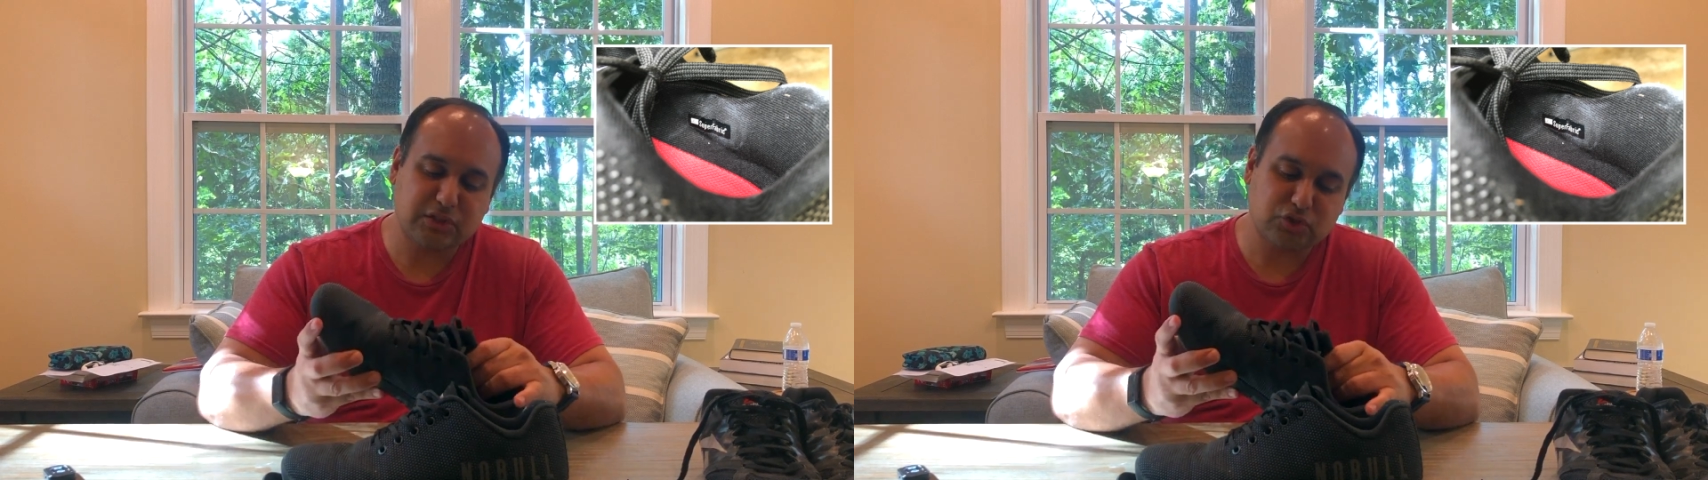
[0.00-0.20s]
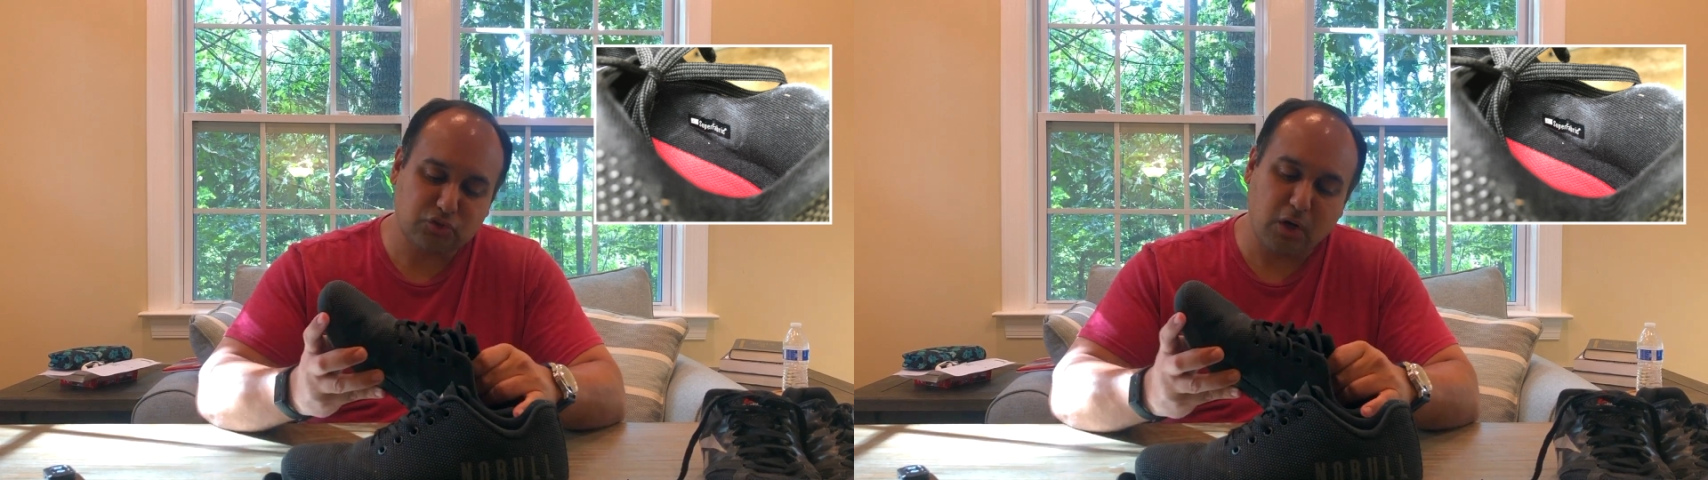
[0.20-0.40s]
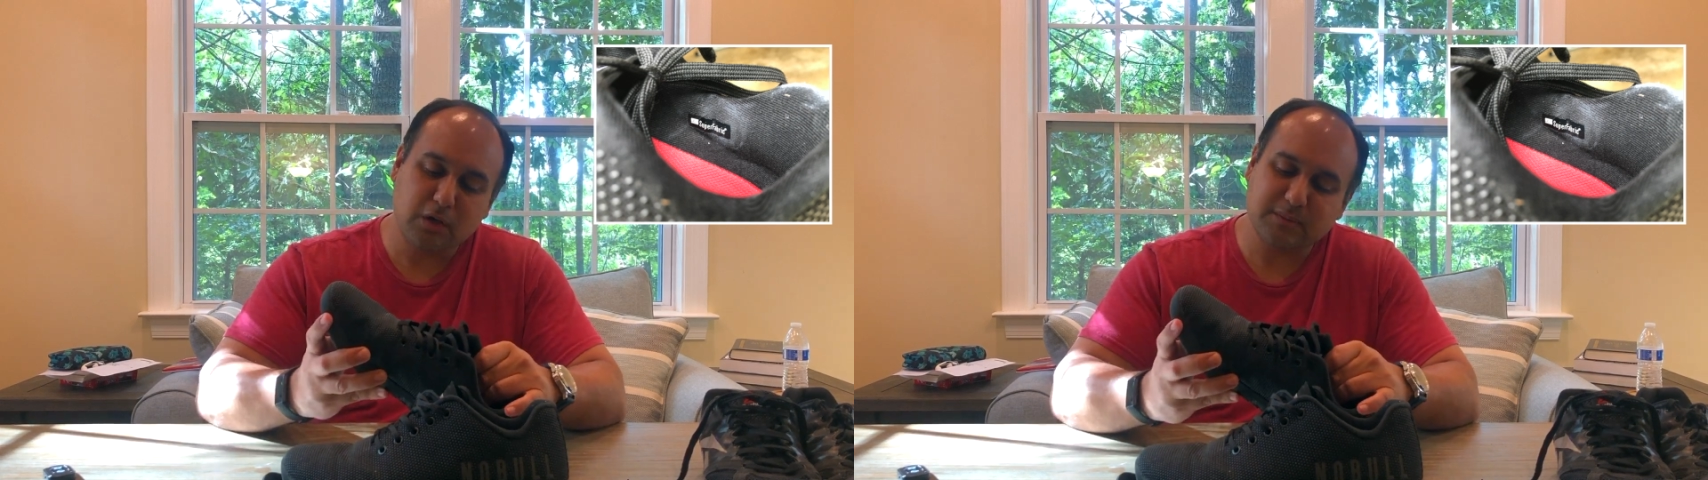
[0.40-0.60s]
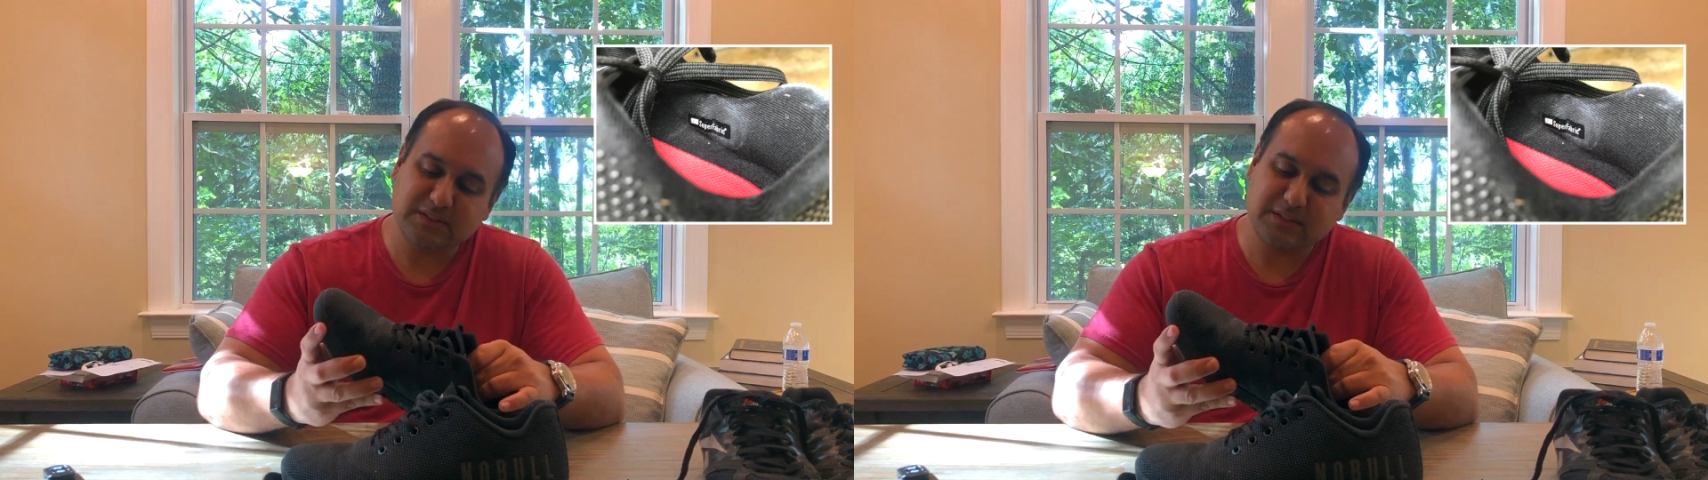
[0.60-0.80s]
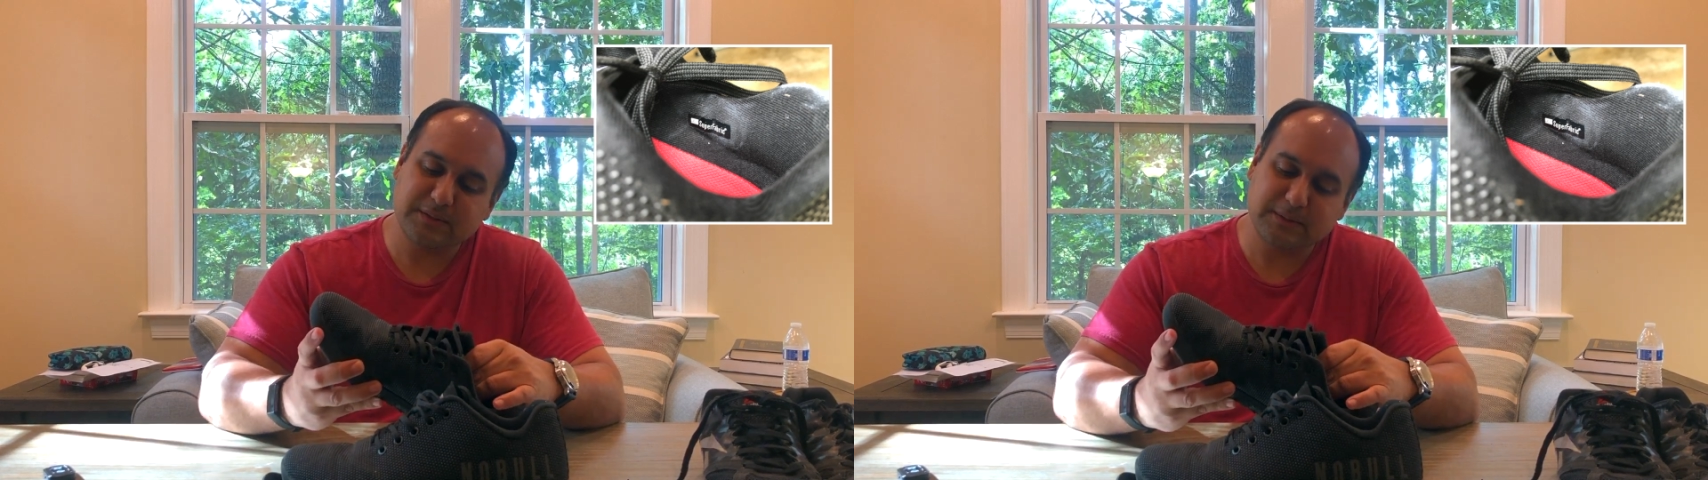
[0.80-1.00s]
strong
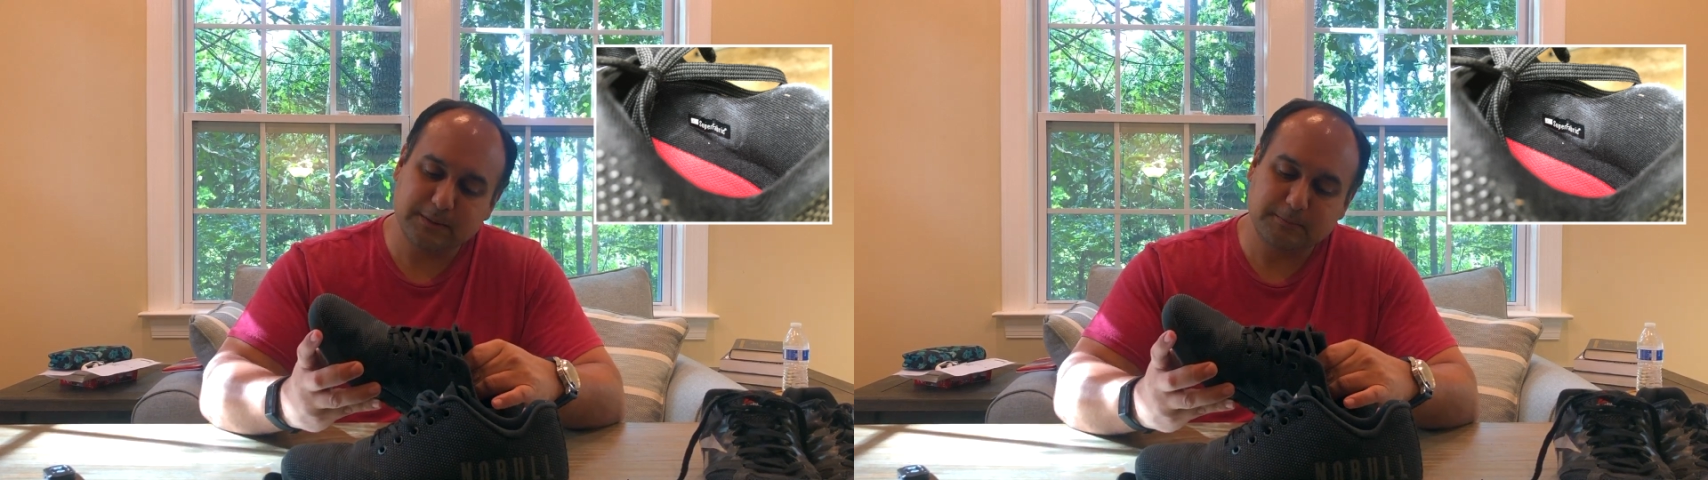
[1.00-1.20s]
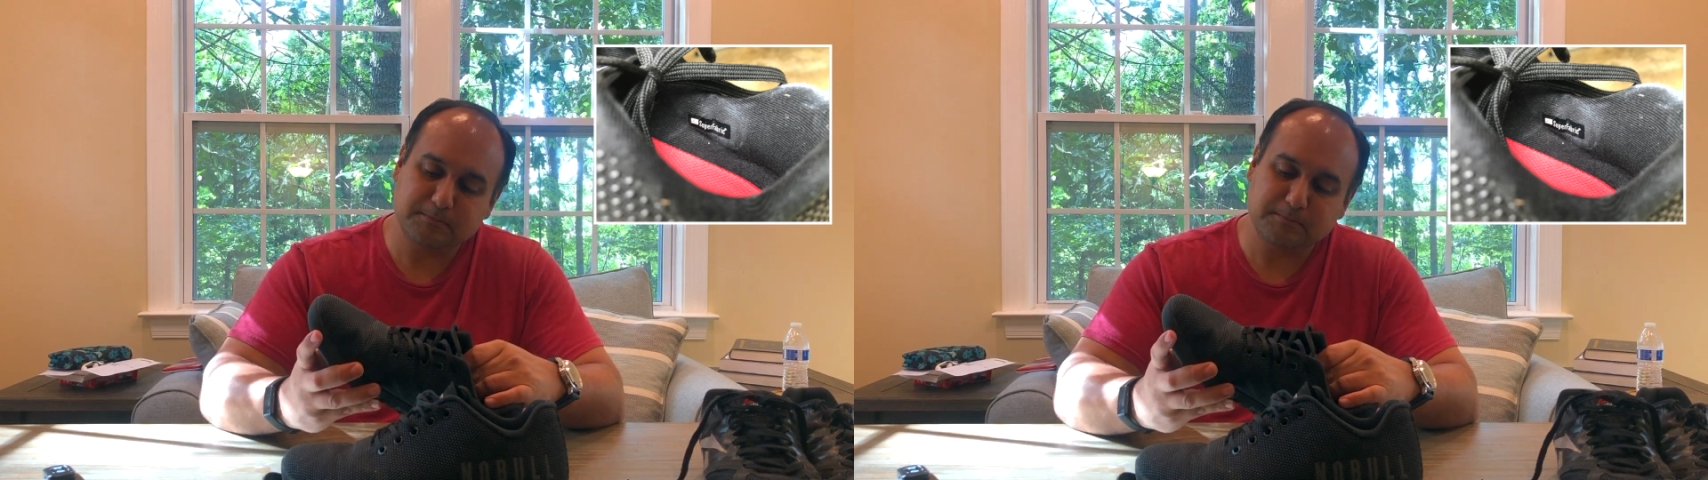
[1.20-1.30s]
material.